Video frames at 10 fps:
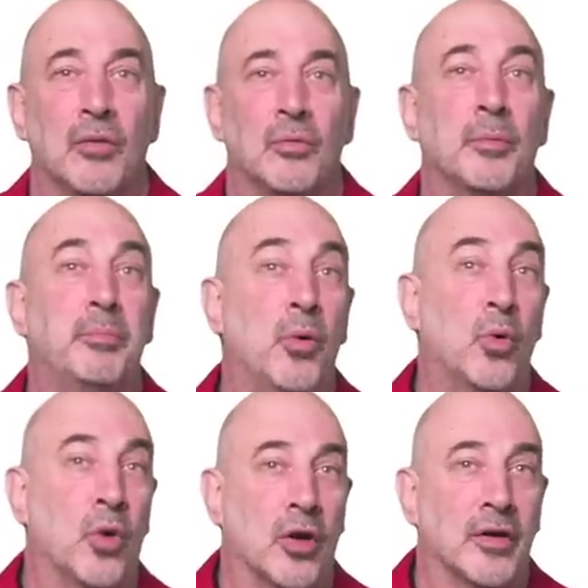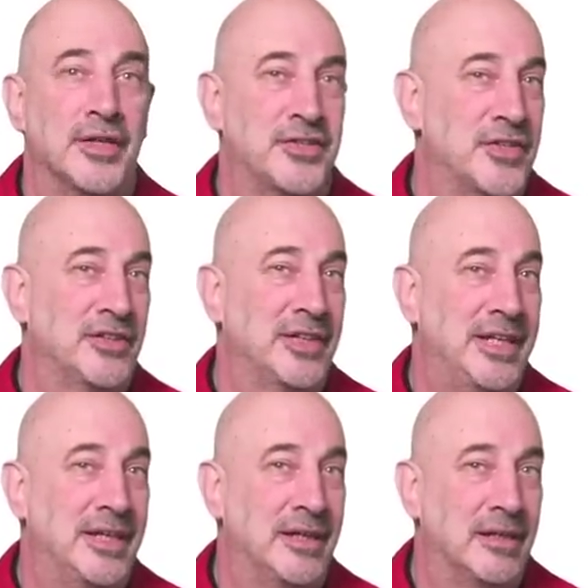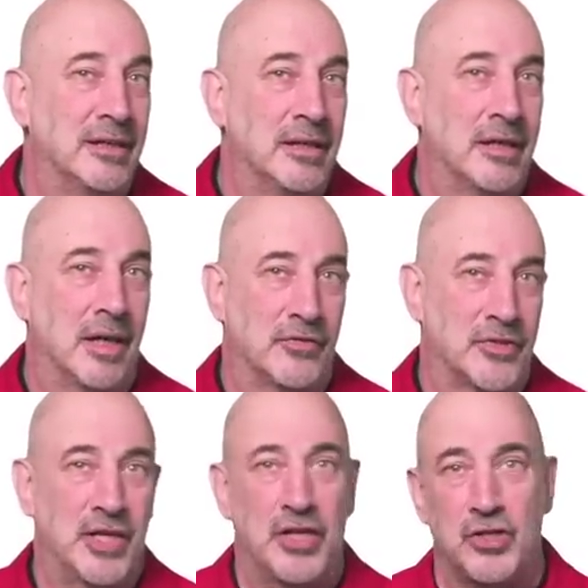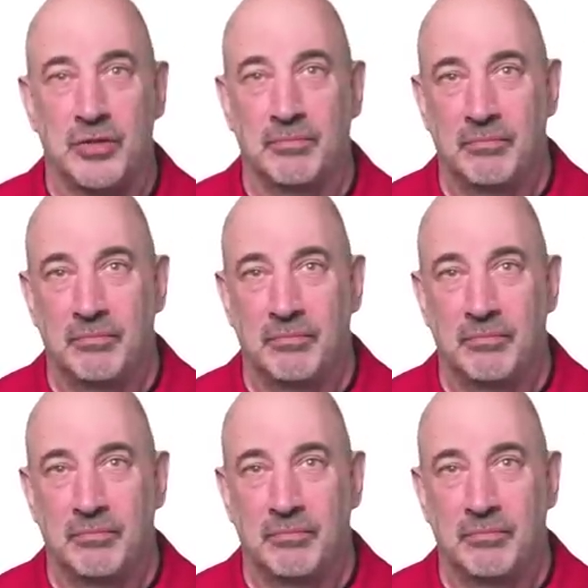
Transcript: Rapport is his leading conversation.